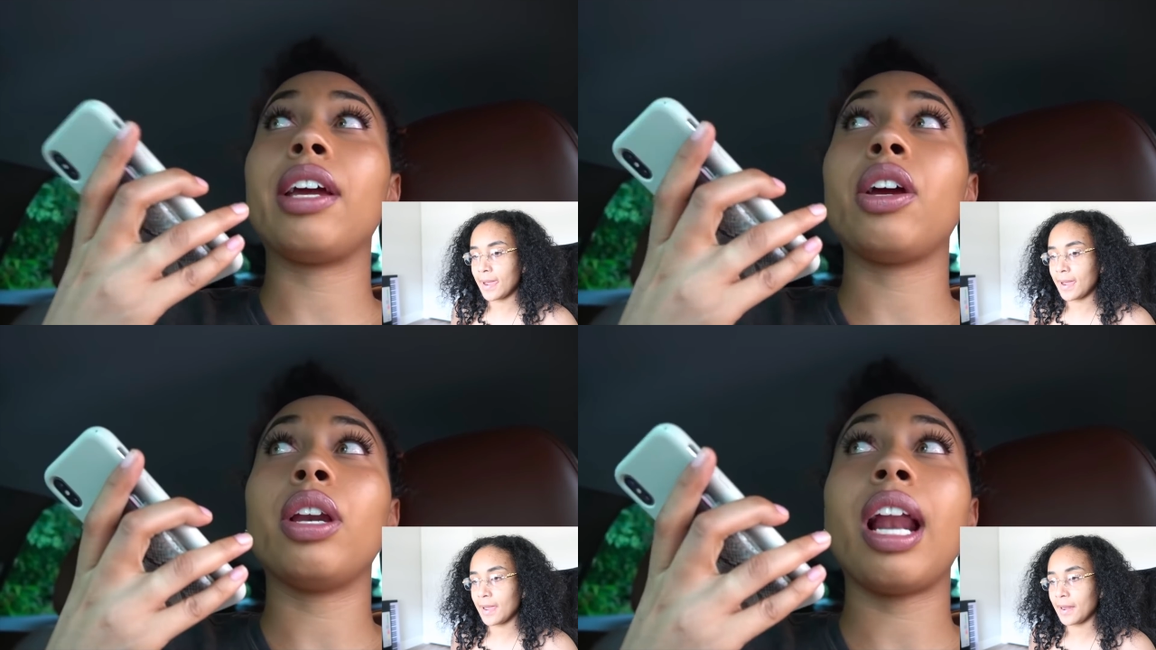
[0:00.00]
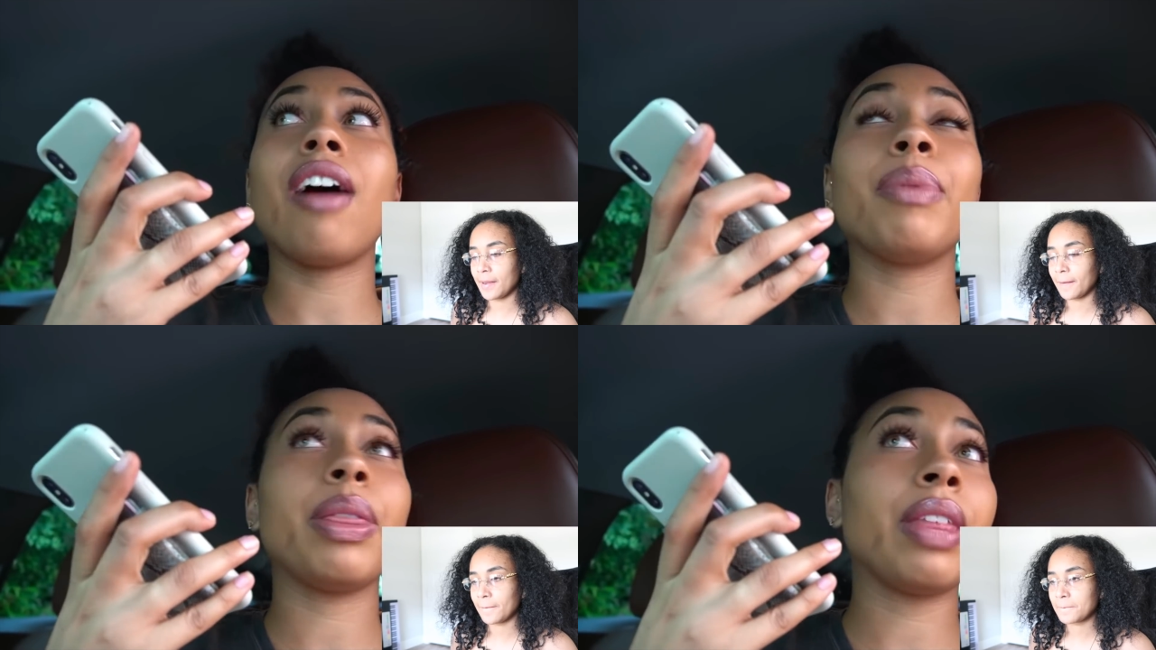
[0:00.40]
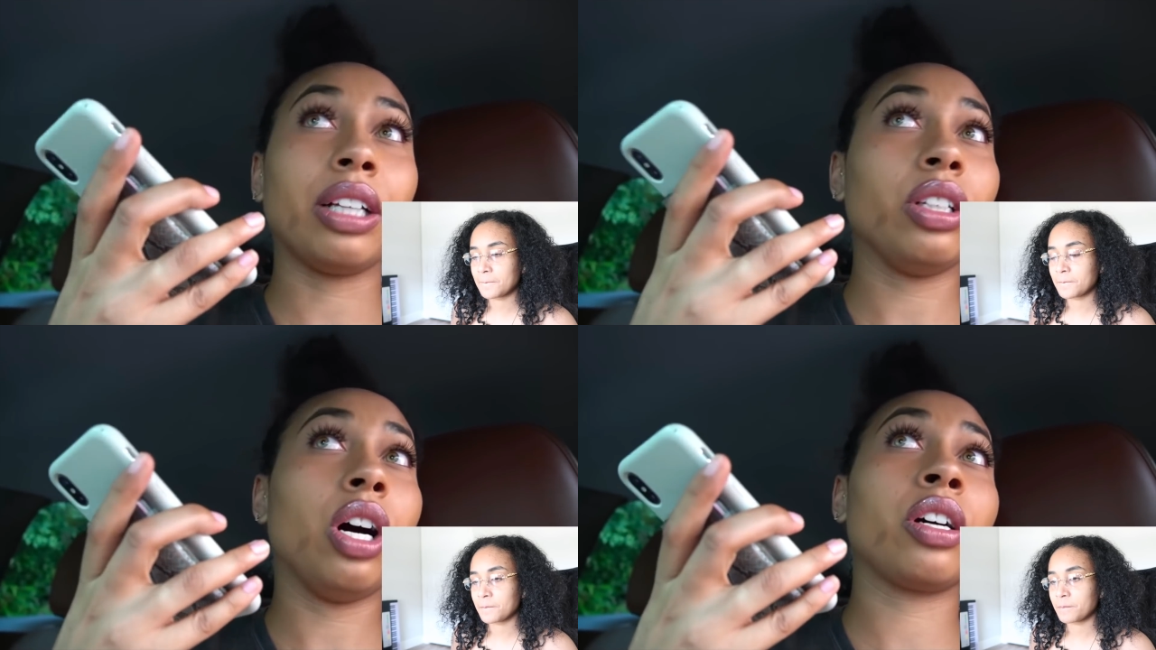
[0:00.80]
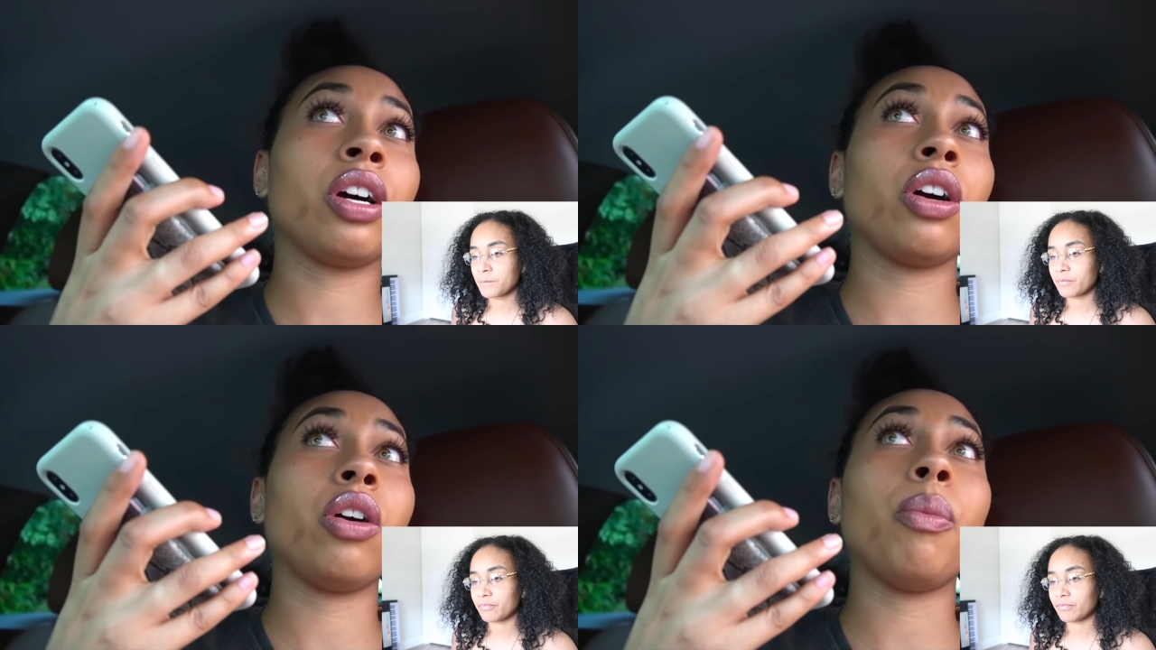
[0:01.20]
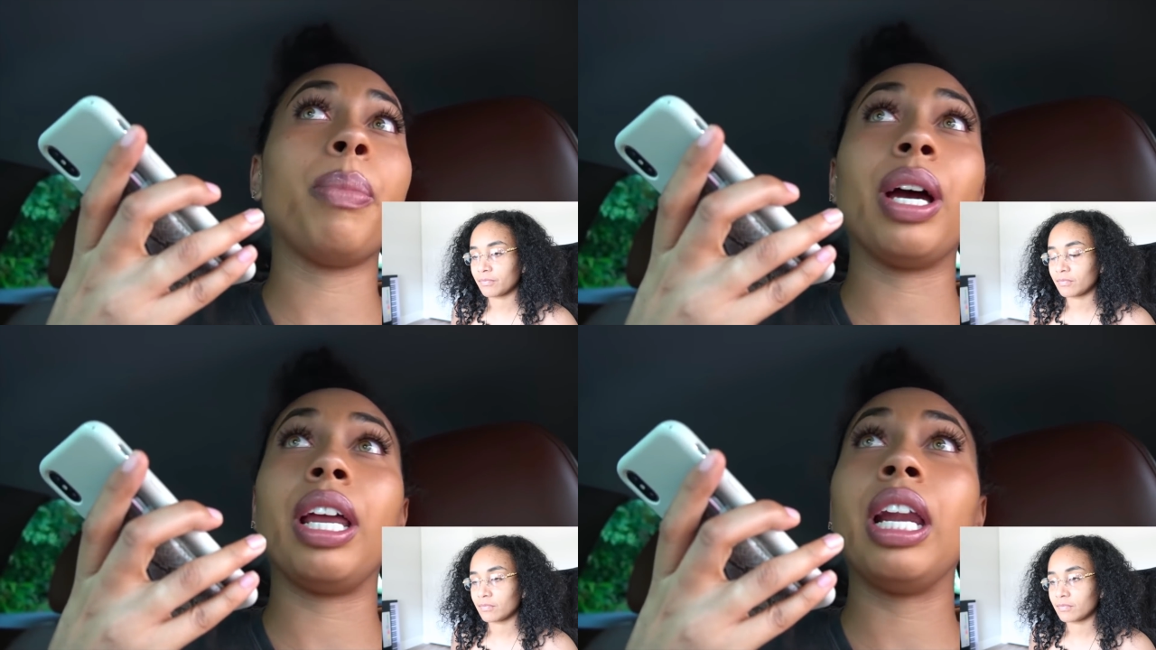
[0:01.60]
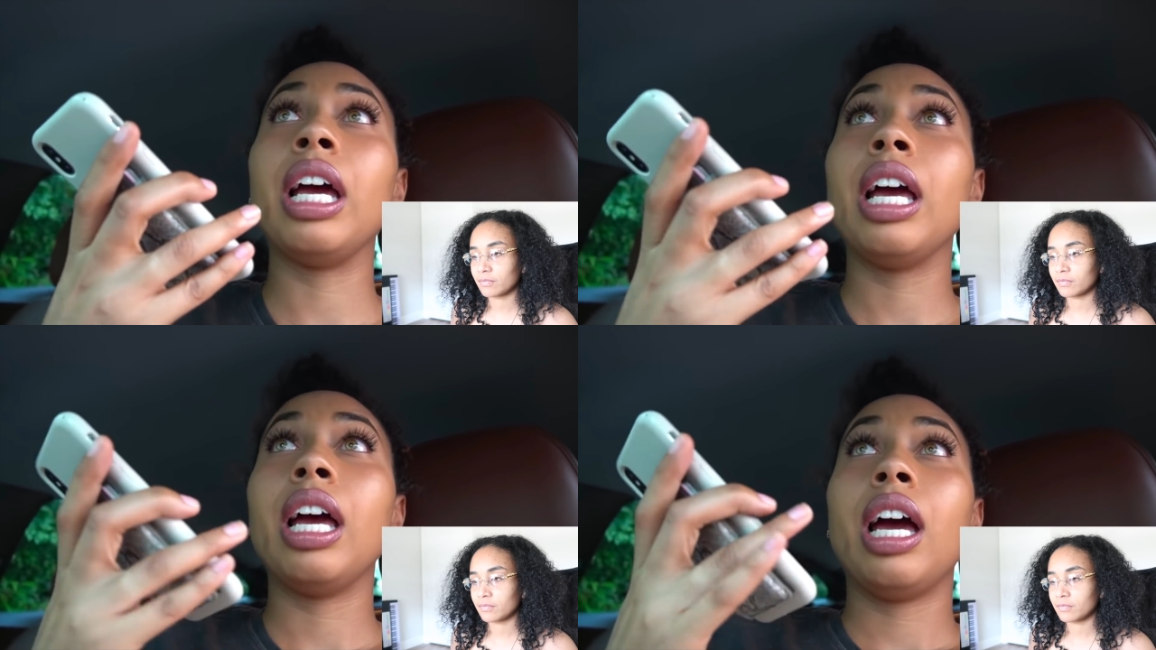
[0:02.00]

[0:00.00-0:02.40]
Speaker 1: have been that long ago. But